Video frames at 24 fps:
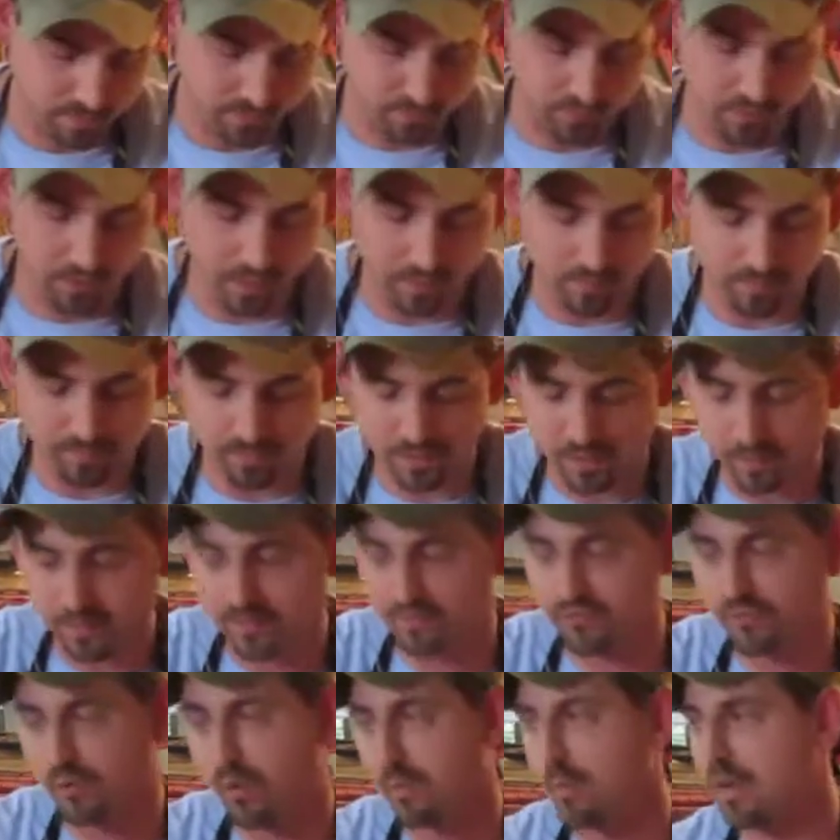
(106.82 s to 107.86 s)
Probably
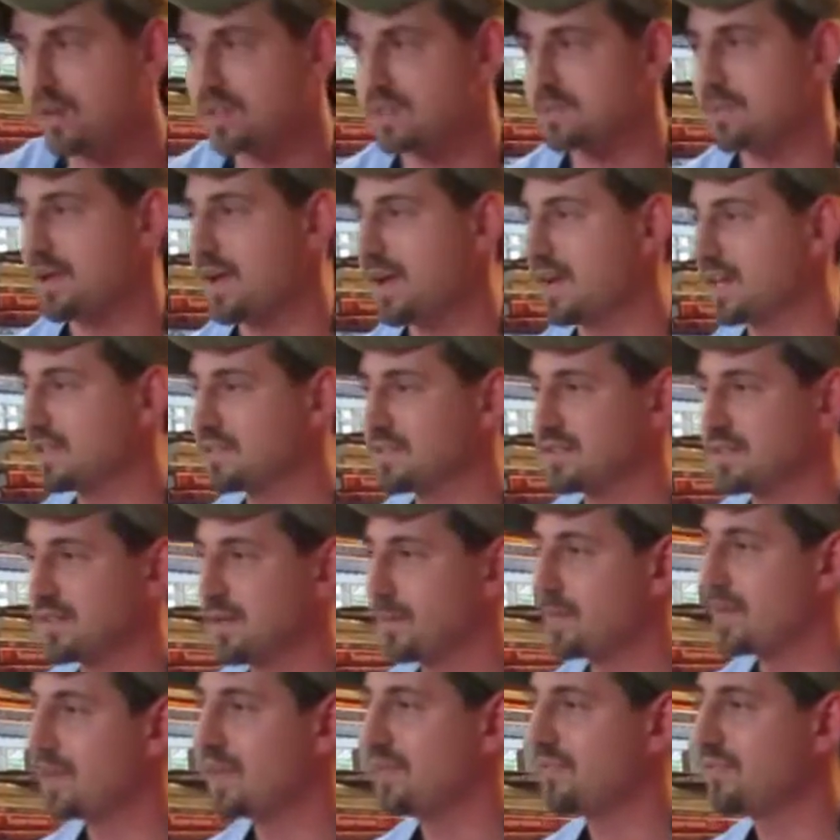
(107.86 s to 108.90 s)
4 months max.
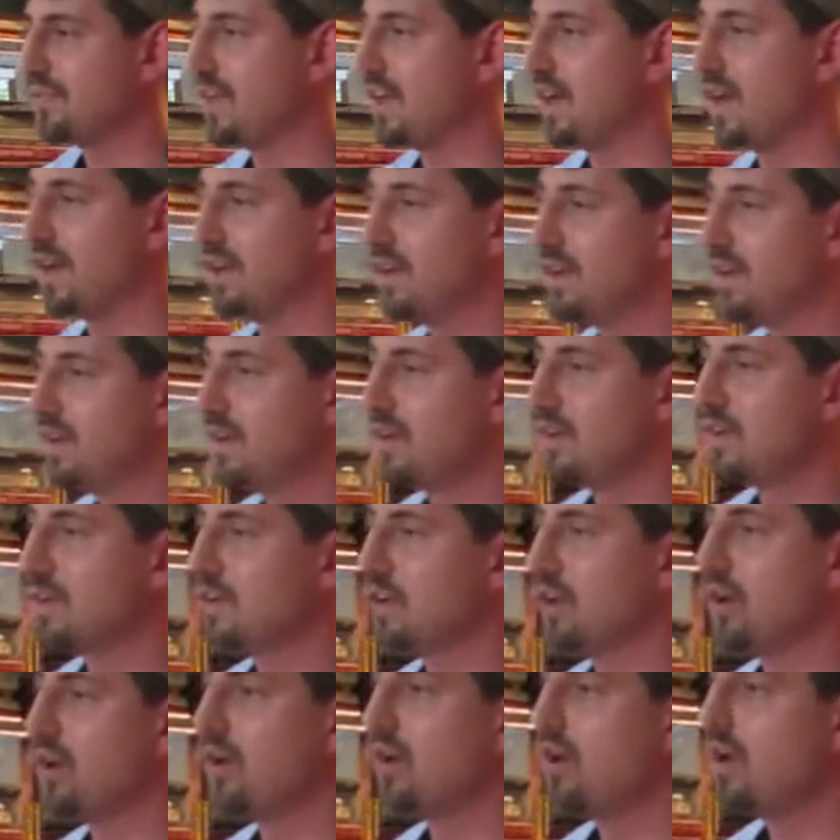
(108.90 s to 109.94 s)
I mean, if that. You
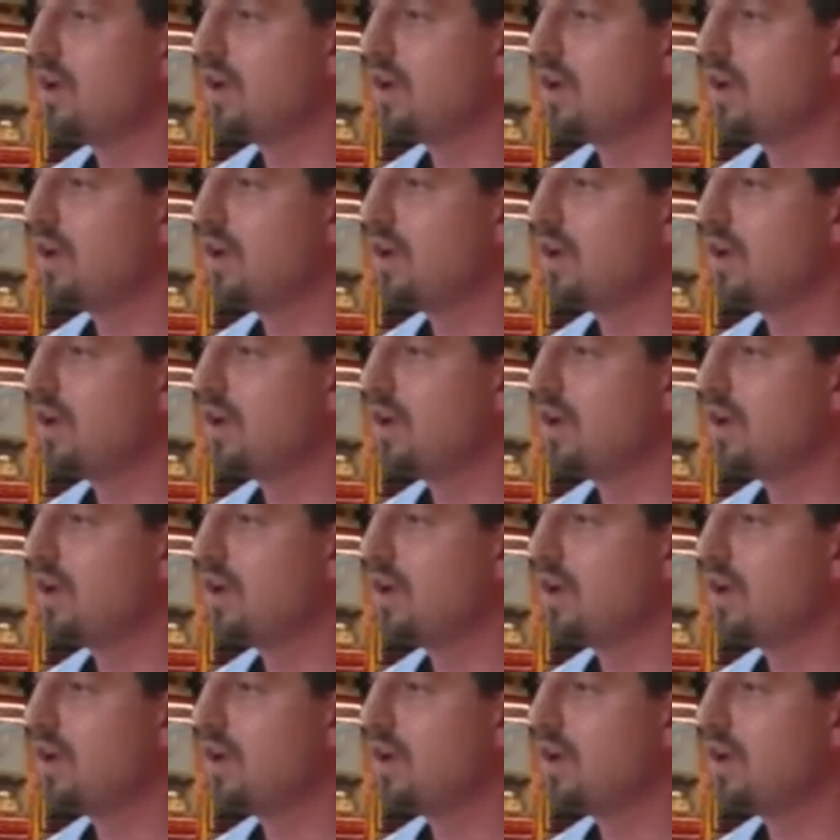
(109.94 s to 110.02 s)
know?